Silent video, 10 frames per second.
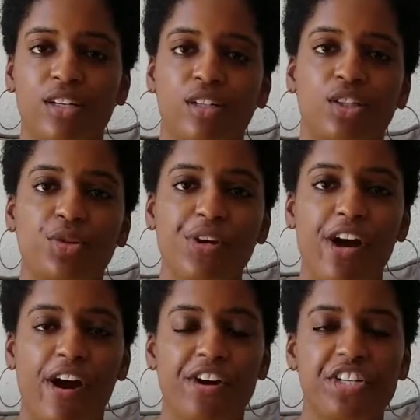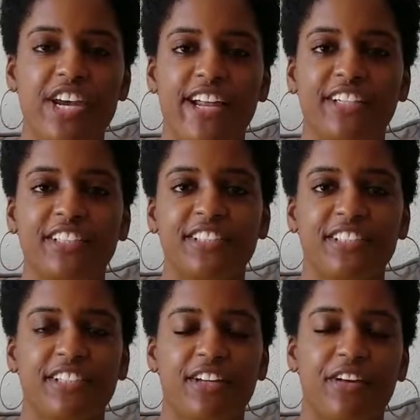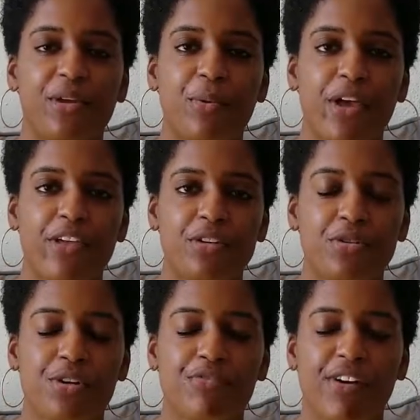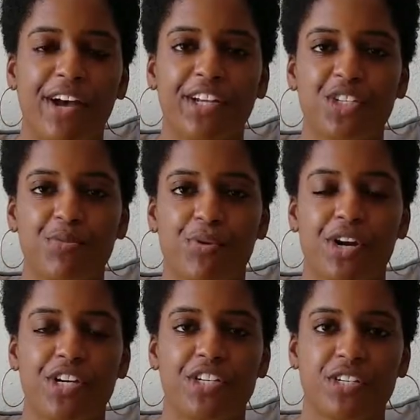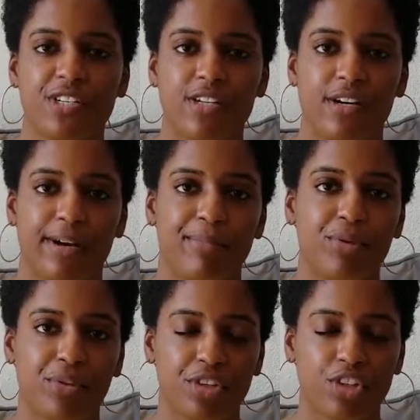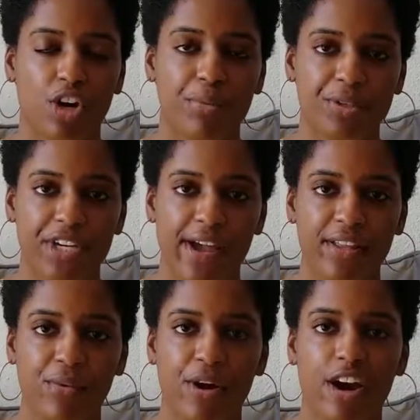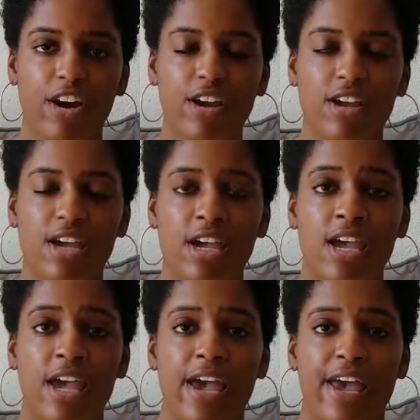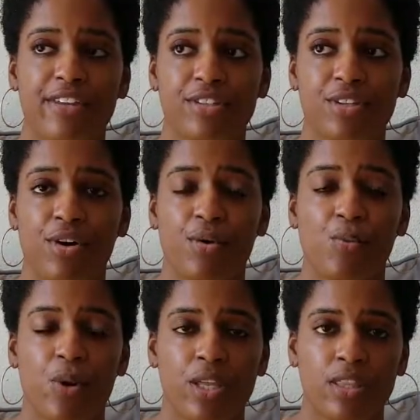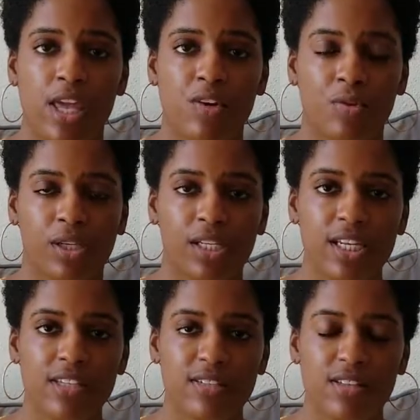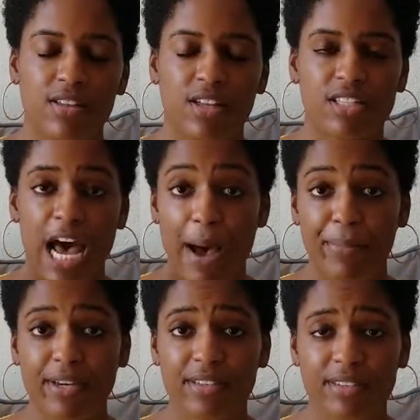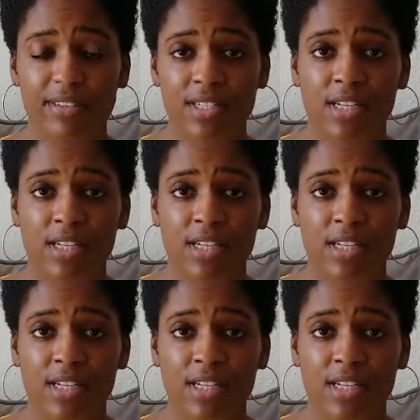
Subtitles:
Doing art challenges is another way that you can find inspiration. I'm doing the Sculpt January, and so when they released the topics,